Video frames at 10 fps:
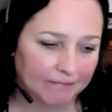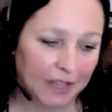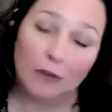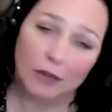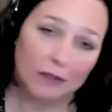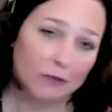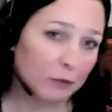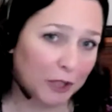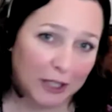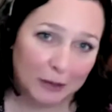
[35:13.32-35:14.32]
yeah, we have to
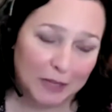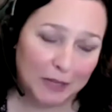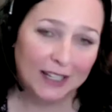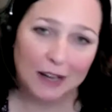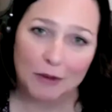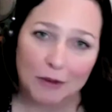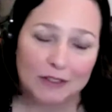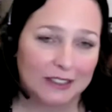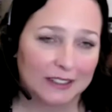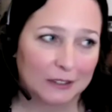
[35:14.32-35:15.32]
be really committed, and
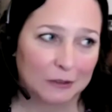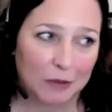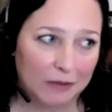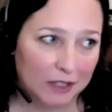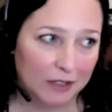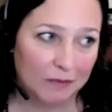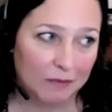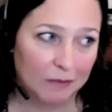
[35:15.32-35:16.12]
we have to